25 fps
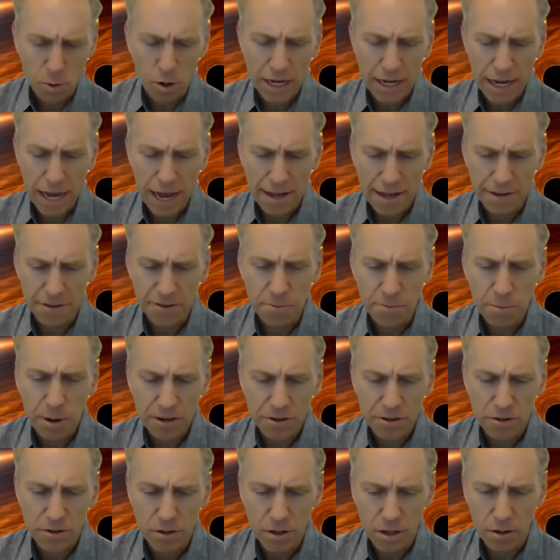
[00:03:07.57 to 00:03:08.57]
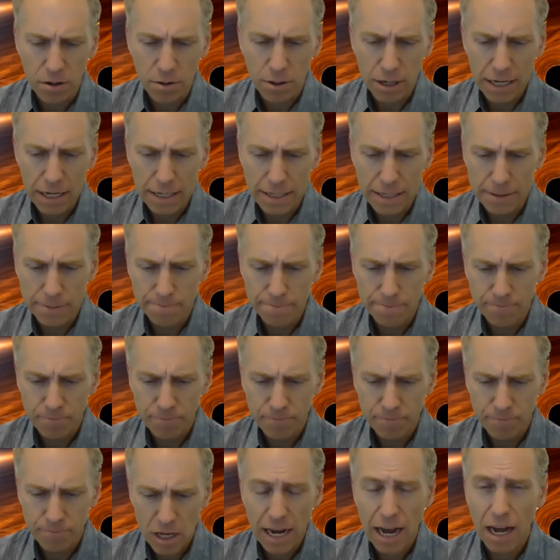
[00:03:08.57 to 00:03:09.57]
working at Spatial, though,
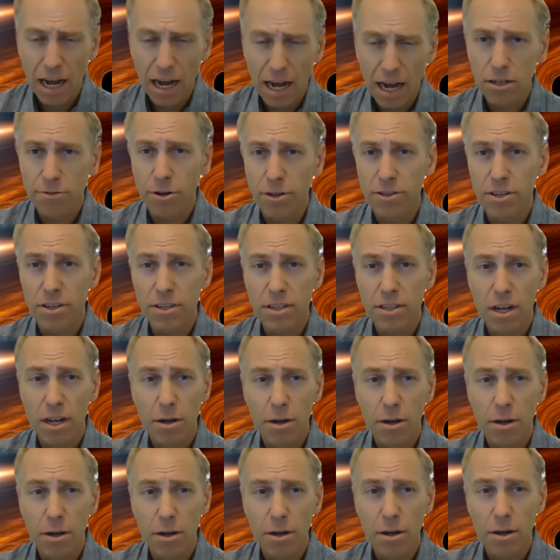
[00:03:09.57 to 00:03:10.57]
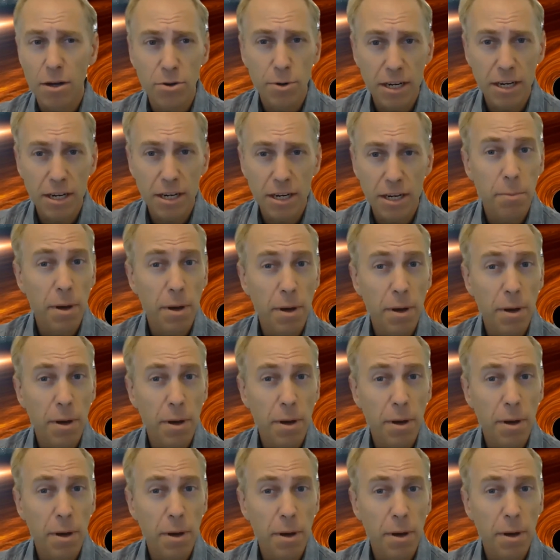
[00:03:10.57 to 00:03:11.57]
in college, for instance, I was doing
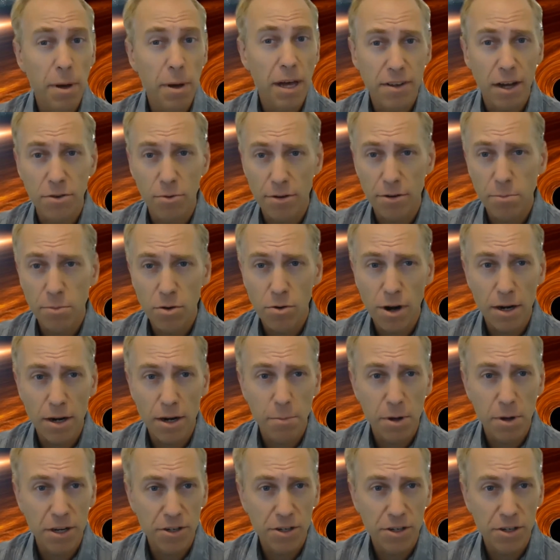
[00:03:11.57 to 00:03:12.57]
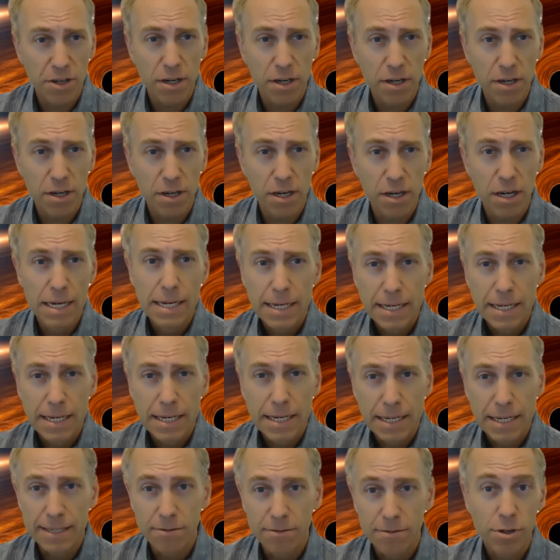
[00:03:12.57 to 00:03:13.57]
independent studies around computer
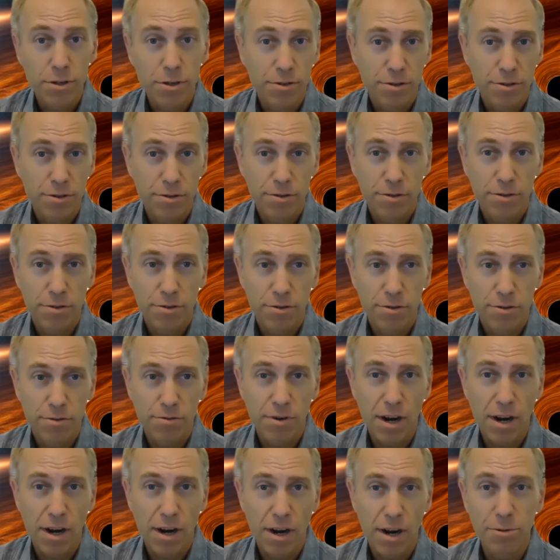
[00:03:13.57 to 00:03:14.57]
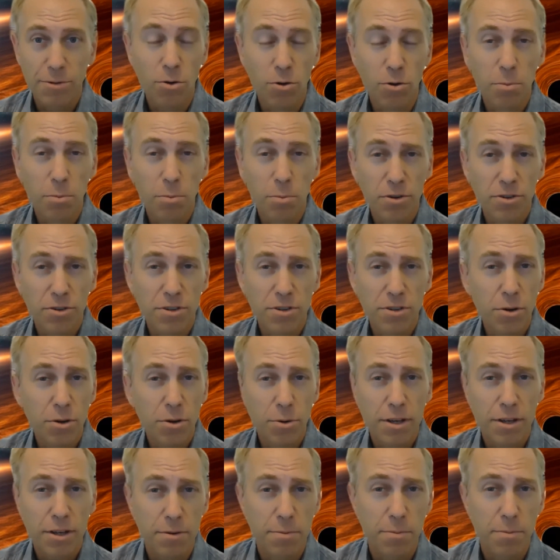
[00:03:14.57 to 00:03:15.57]
animation, which I
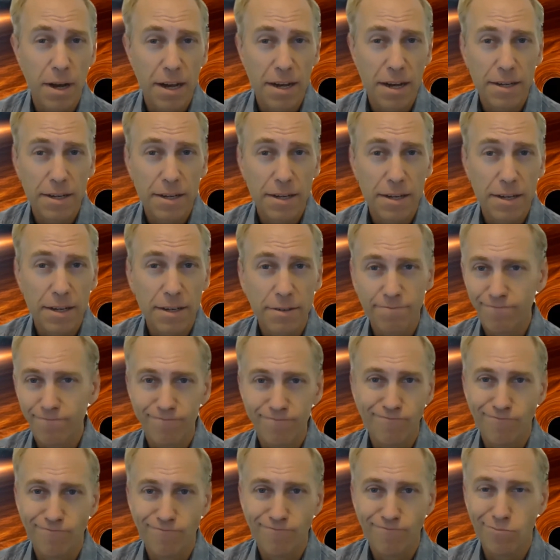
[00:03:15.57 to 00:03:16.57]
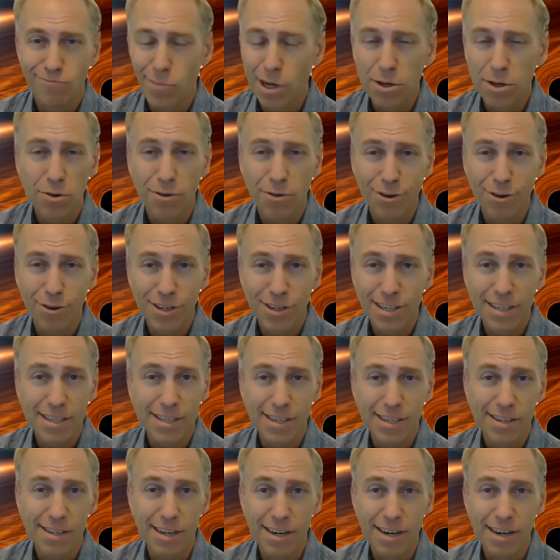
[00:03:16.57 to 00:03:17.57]
was the only person doing because my
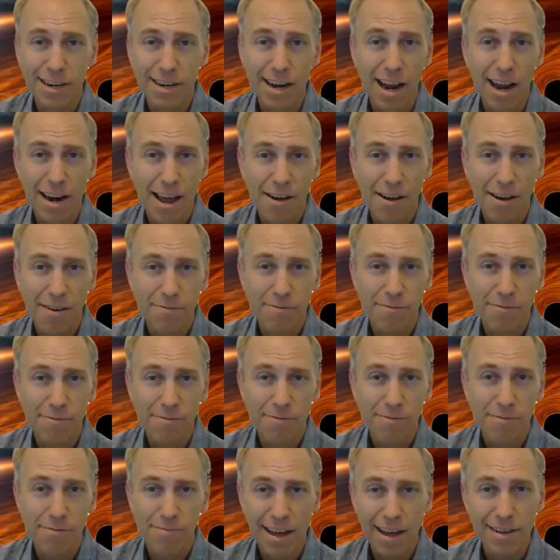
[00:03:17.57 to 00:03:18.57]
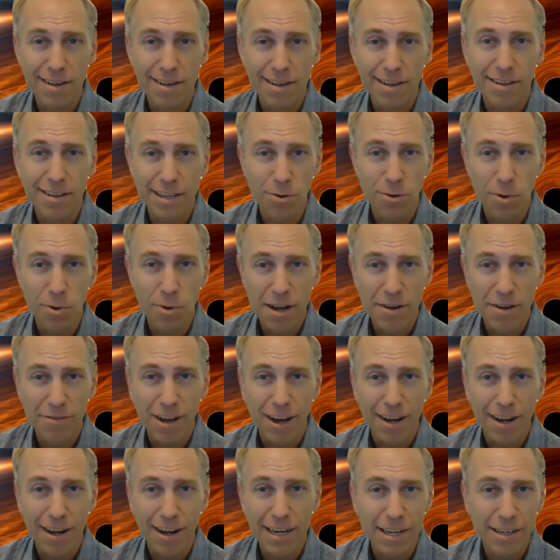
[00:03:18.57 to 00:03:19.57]
university just did not have
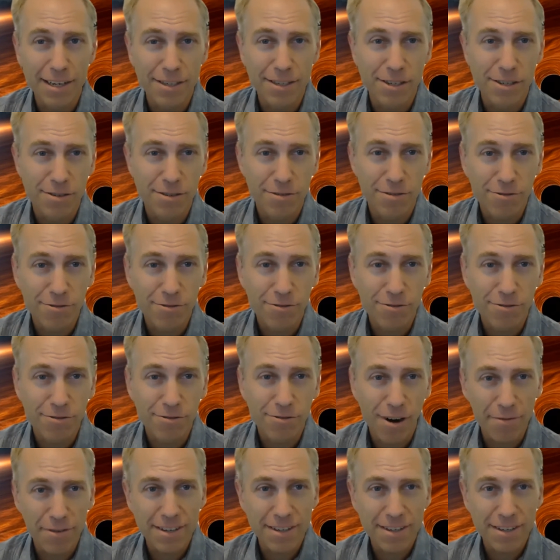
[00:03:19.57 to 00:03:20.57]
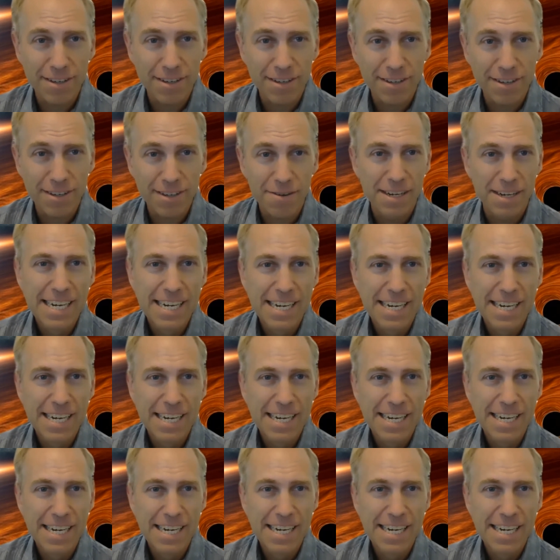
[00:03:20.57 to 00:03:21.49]
anything in the way of cutting edge graphic stuff.